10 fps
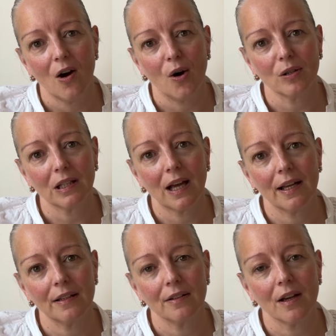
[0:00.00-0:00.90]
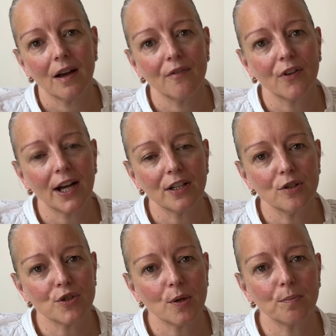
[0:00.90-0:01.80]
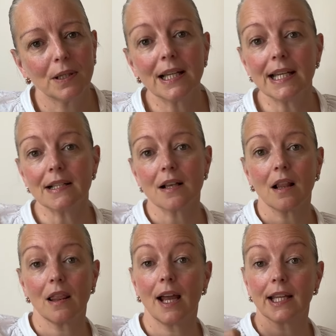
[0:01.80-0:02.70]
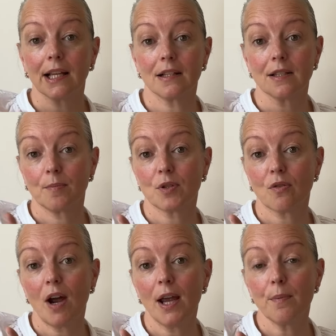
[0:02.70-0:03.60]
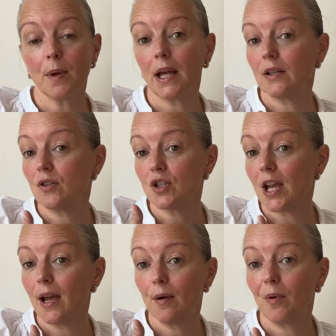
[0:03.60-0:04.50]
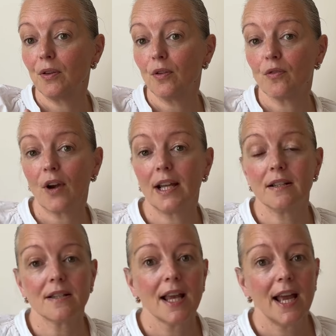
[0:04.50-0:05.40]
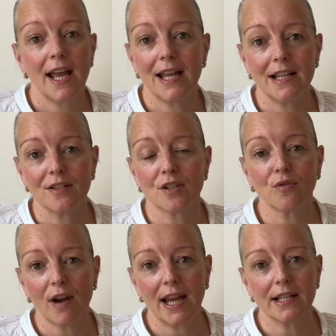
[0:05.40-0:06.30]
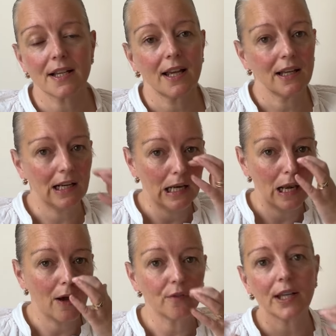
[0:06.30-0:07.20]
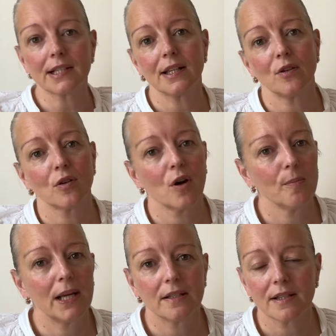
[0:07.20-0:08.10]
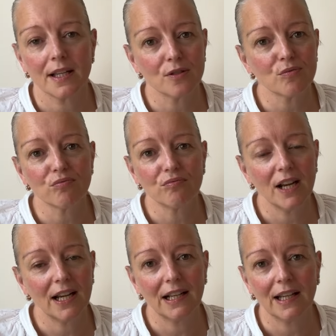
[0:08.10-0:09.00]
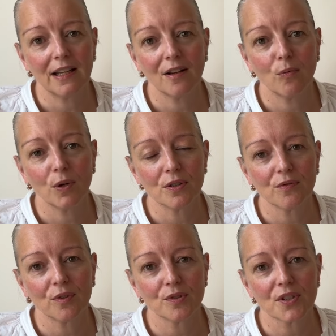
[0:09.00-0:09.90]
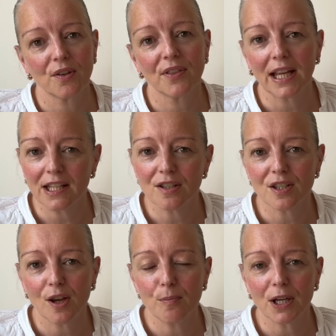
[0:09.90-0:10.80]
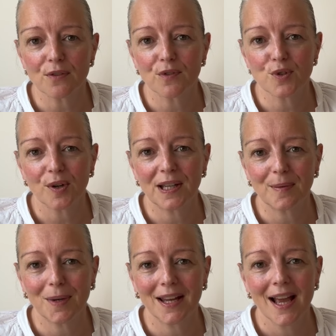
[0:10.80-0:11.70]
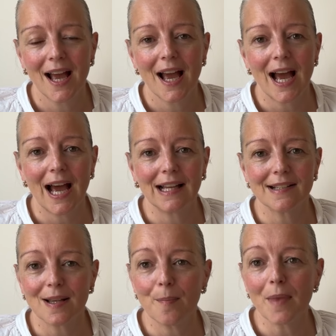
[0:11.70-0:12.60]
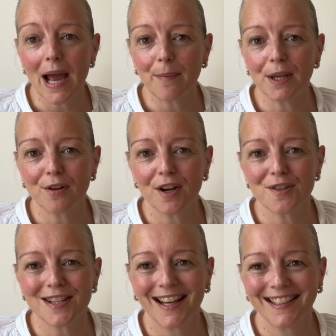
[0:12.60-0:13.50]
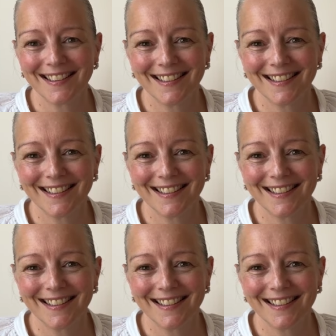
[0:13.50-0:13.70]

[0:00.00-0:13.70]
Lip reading: online via YouTube, please like and subscribe and share with your friends. It's great, and I love getting your comments. It's really wonderful. So thank you so much for joining me, and happy crochet.